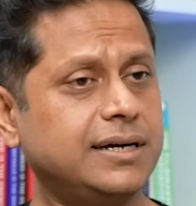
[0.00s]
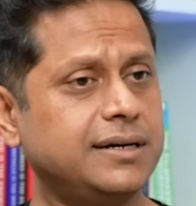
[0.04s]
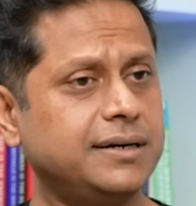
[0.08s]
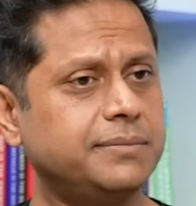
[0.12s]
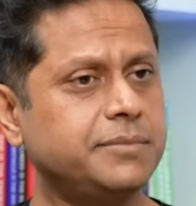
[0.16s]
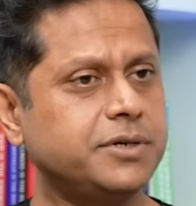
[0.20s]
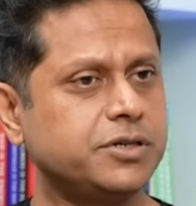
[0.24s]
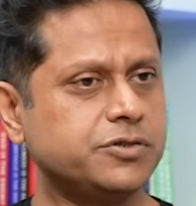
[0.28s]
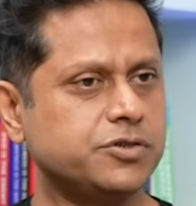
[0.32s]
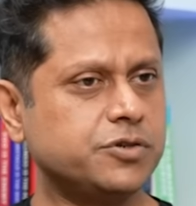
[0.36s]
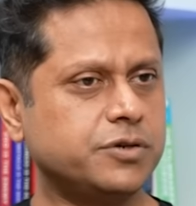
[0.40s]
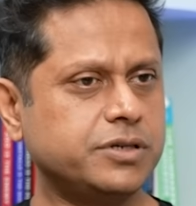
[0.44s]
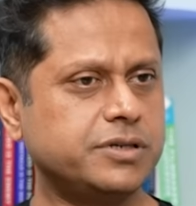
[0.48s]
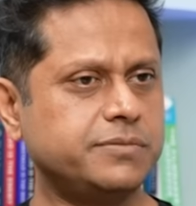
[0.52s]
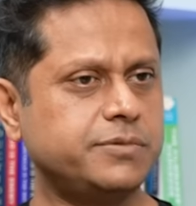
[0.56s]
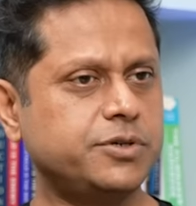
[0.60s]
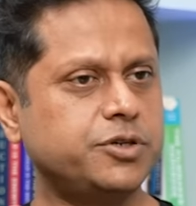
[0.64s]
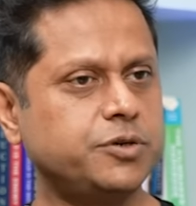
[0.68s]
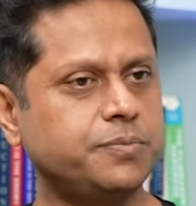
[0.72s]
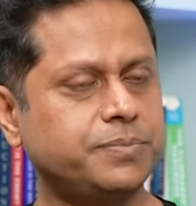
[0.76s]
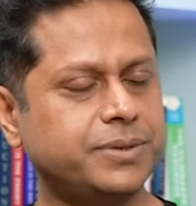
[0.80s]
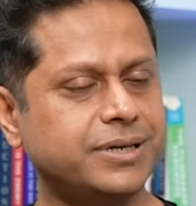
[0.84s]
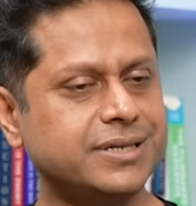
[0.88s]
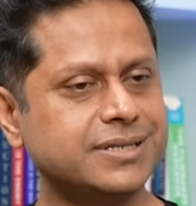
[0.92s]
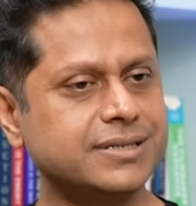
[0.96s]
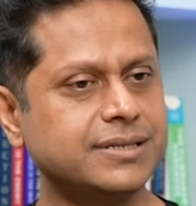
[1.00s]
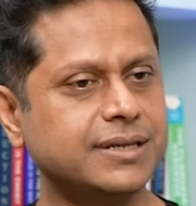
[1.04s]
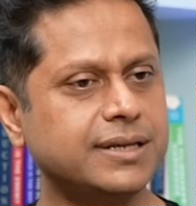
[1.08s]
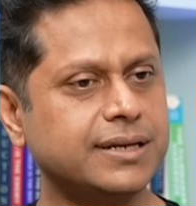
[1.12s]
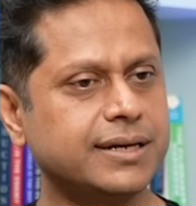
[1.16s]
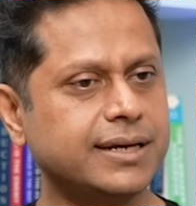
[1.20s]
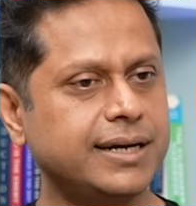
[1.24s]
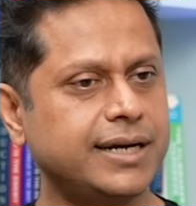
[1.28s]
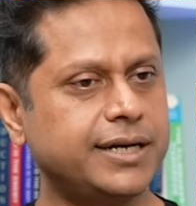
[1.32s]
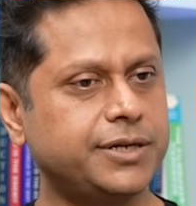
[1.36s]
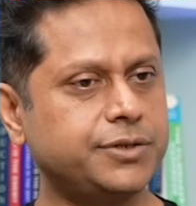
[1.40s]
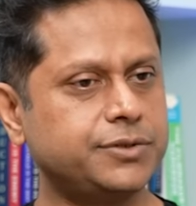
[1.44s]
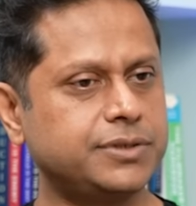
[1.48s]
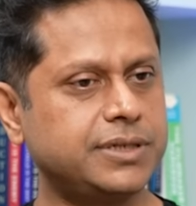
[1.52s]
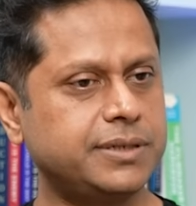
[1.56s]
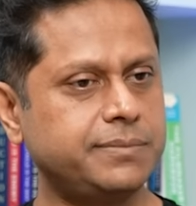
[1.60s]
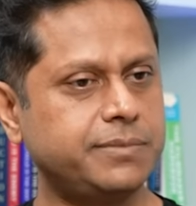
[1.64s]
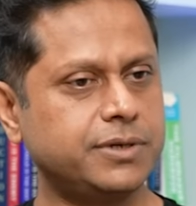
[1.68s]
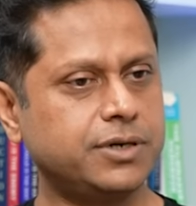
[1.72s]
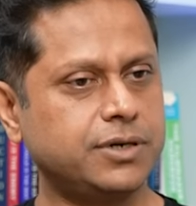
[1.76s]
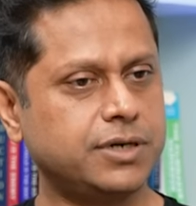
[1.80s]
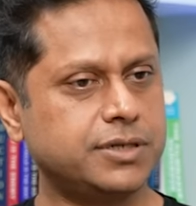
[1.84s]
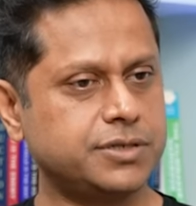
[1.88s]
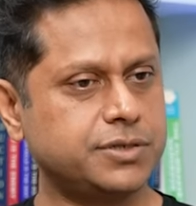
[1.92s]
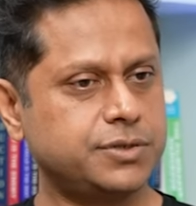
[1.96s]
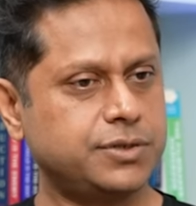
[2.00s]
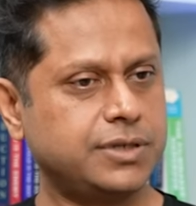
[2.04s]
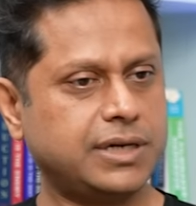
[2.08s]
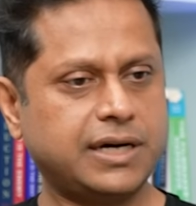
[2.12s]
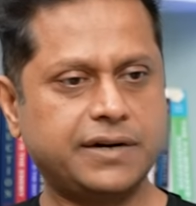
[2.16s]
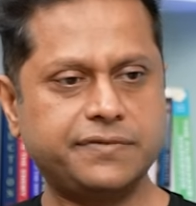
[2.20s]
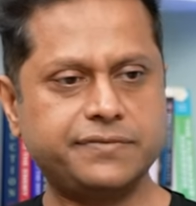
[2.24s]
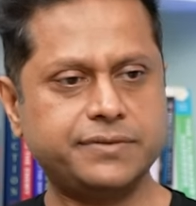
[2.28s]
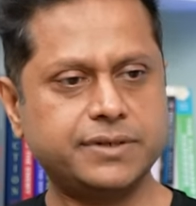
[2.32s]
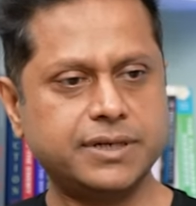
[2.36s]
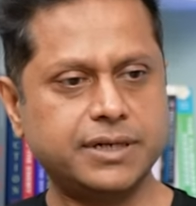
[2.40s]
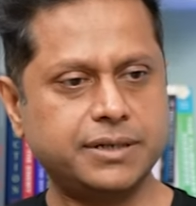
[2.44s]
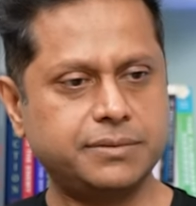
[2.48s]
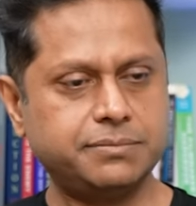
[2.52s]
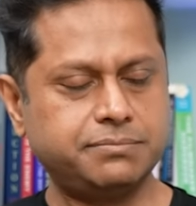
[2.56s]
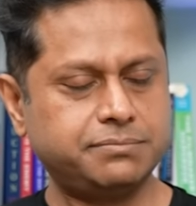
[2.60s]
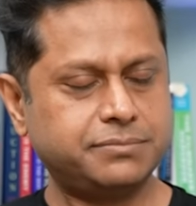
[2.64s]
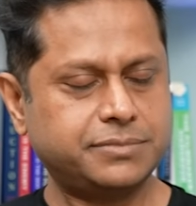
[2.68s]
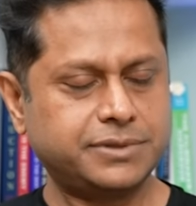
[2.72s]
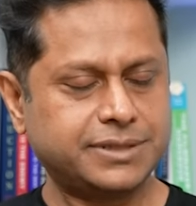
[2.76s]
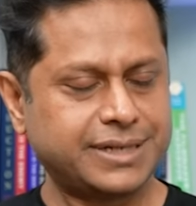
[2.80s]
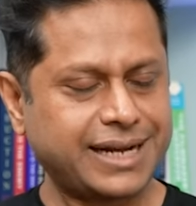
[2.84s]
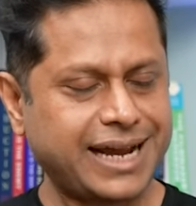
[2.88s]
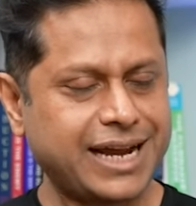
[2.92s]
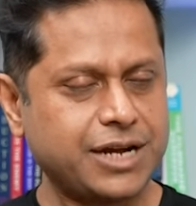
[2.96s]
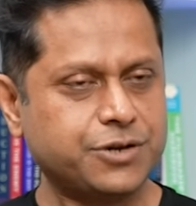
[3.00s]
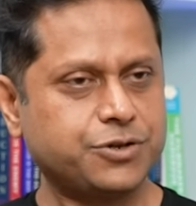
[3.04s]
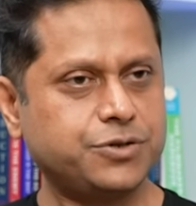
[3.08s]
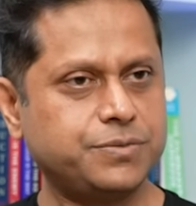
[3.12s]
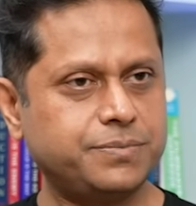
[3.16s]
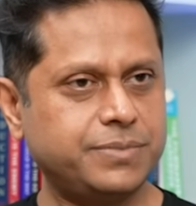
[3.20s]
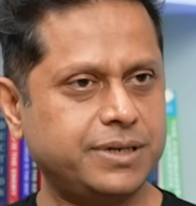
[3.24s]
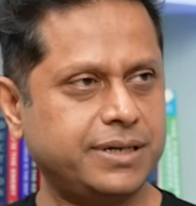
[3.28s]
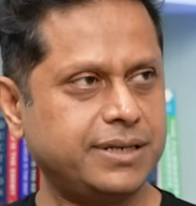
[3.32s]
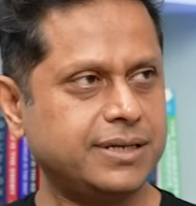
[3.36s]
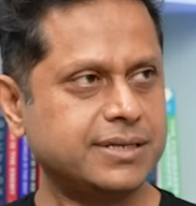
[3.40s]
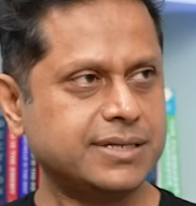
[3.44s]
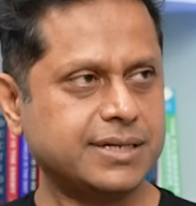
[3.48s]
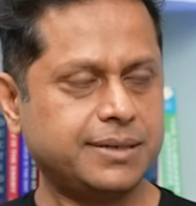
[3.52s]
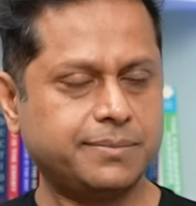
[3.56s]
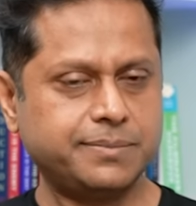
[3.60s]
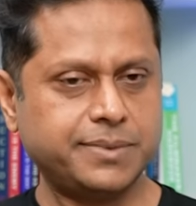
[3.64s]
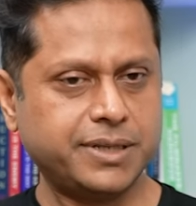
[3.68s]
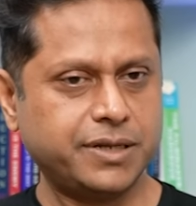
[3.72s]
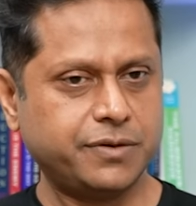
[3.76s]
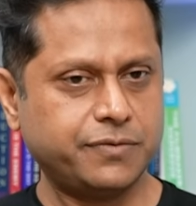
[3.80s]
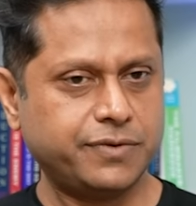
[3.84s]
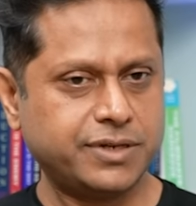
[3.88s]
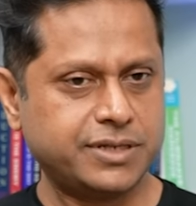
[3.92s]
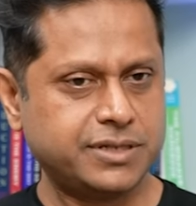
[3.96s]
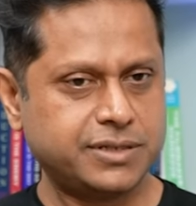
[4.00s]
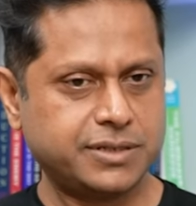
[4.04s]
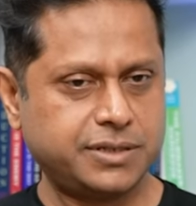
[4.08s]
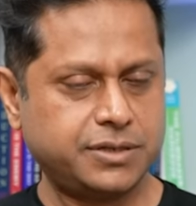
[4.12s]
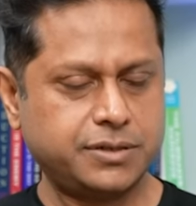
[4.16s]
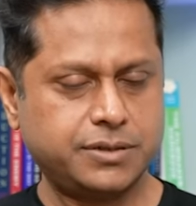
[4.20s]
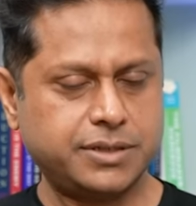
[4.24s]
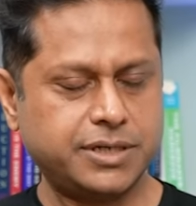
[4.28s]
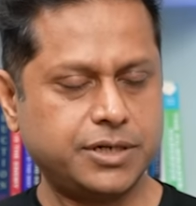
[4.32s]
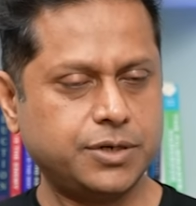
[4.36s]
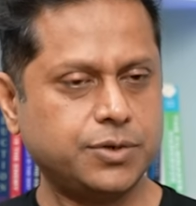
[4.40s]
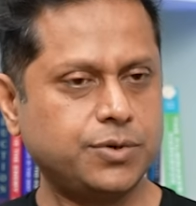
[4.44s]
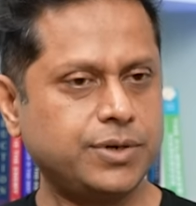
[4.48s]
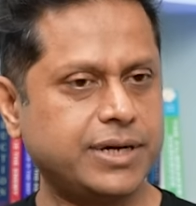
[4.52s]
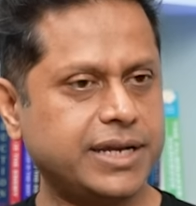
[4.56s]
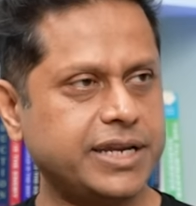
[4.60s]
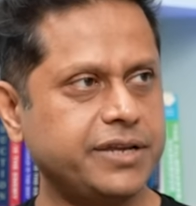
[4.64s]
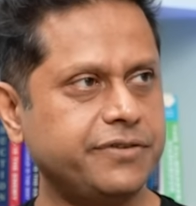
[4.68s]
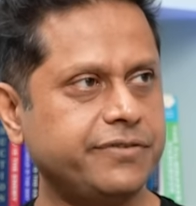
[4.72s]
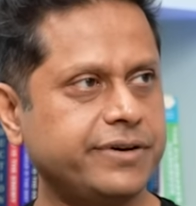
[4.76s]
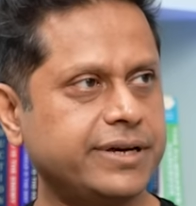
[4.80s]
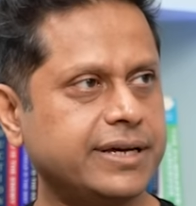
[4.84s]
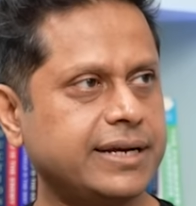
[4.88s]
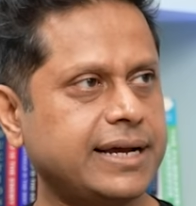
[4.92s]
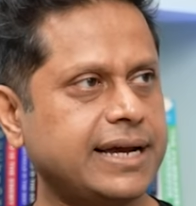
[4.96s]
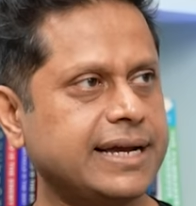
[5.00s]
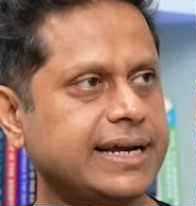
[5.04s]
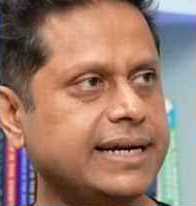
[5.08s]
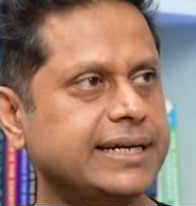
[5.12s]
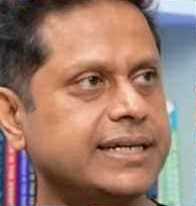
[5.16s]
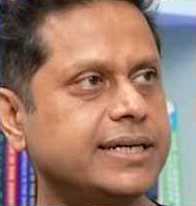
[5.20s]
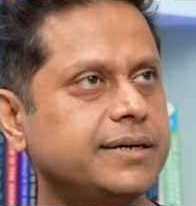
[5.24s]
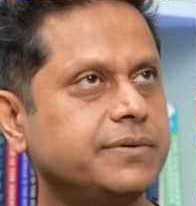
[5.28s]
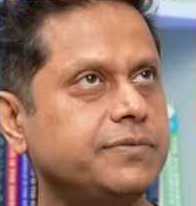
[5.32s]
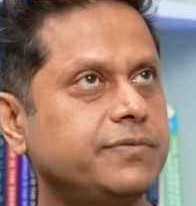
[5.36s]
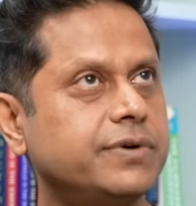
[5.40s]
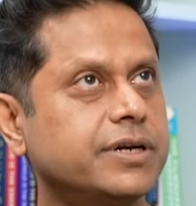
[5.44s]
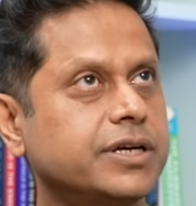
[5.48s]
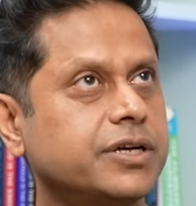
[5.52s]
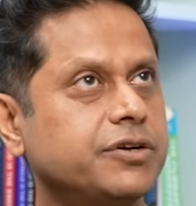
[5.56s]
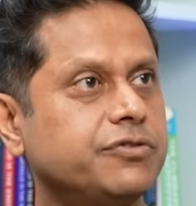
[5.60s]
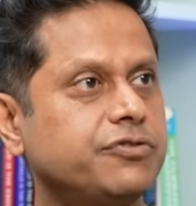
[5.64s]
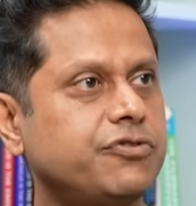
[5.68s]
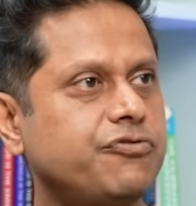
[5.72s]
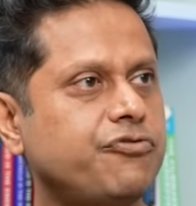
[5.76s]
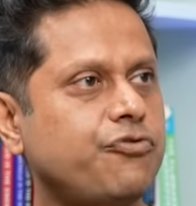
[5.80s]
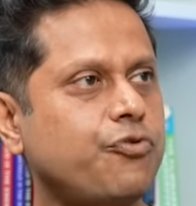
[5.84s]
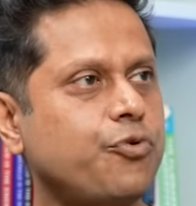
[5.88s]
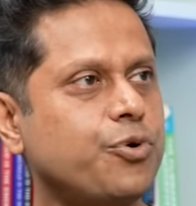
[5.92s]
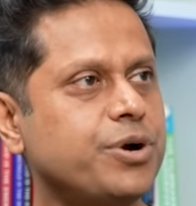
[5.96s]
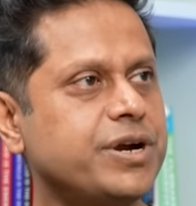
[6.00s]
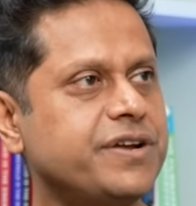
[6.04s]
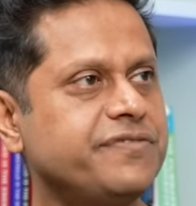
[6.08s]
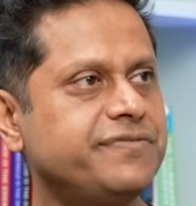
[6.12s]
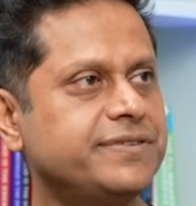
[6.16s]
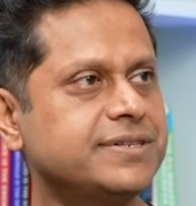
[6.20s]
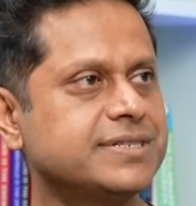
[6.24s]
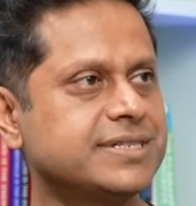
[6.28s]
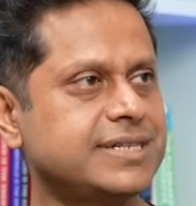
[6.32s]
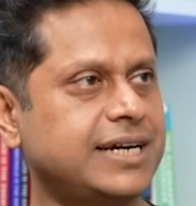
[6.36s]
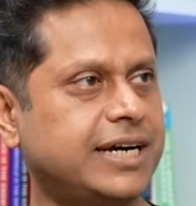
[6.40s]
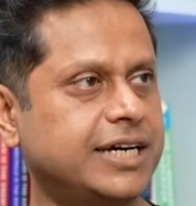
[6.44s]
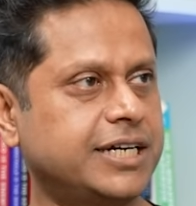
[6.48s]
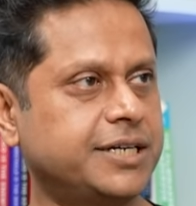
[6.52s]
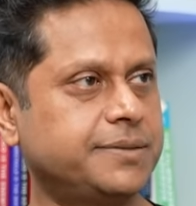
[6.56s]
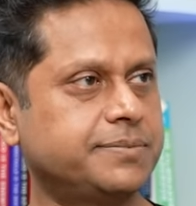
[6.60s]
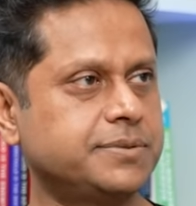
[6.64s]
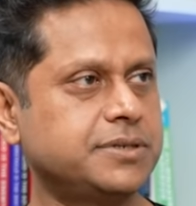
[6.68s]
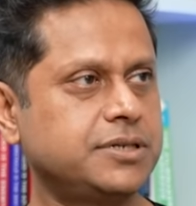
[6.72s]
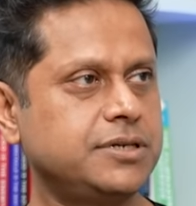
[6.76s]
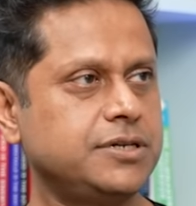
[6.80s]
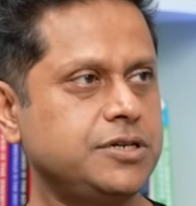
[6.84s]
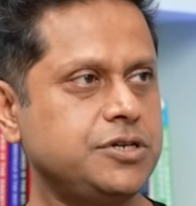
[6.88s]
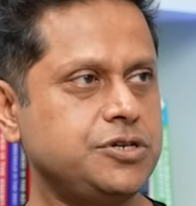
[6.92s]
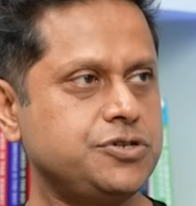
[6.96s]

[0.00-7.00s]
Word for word: Yeah, I'm also able to personally relate to it because you know after trying to build this company, which you know didn't go anywhere, I ended up working for four different startups.